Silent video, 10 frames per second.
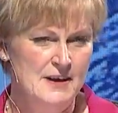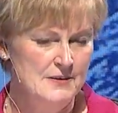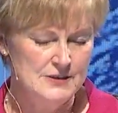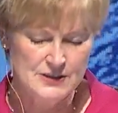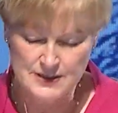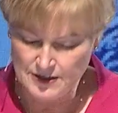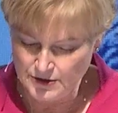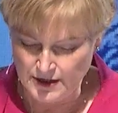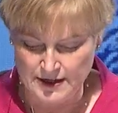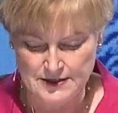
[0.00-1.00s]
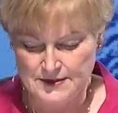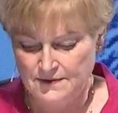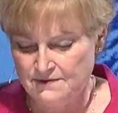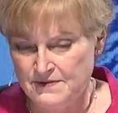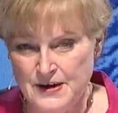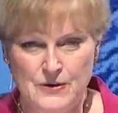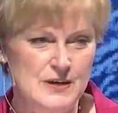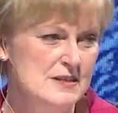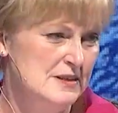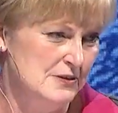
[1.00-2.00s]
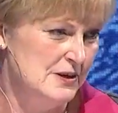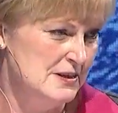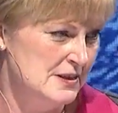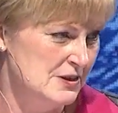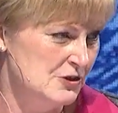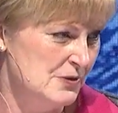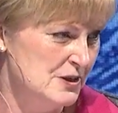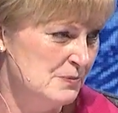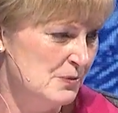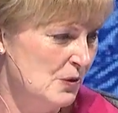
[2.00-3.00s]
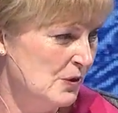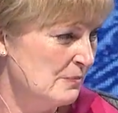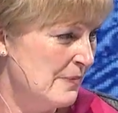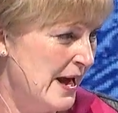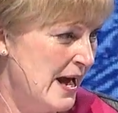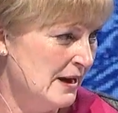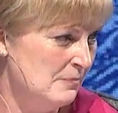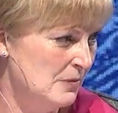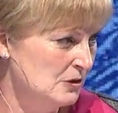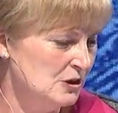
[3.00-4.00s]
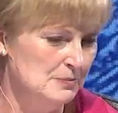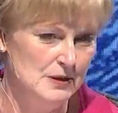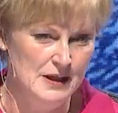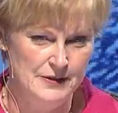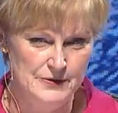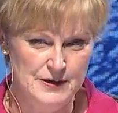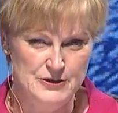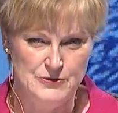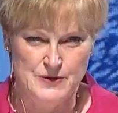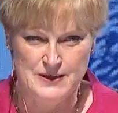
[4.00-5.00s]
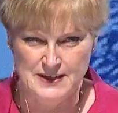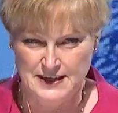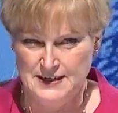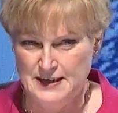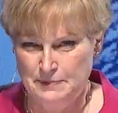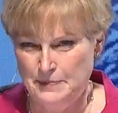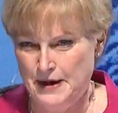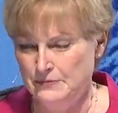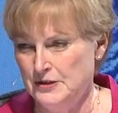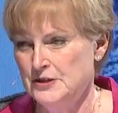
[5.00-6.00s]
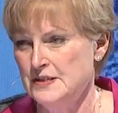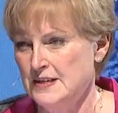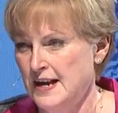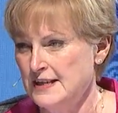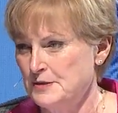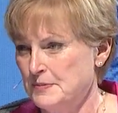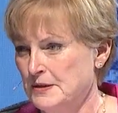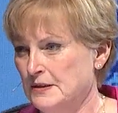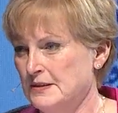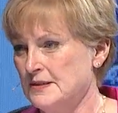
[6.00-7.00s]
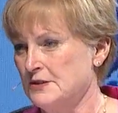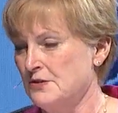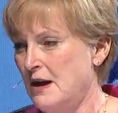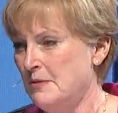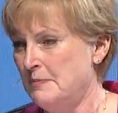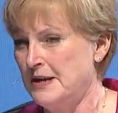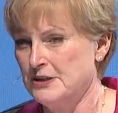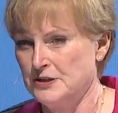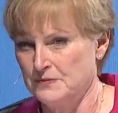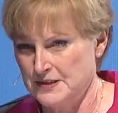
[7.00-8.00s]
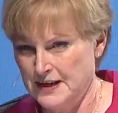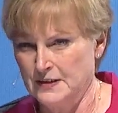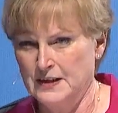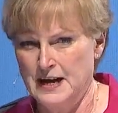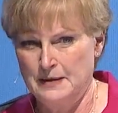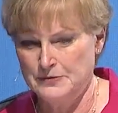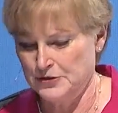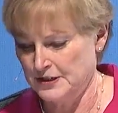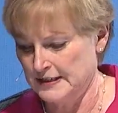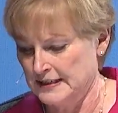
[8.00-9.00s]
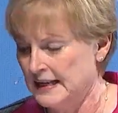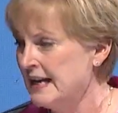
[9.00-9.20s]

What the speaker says: serious, very serious injuries, broken back, multiple other injuries, ended up at Regents Hospital as a trauma patient, was helicoptered in.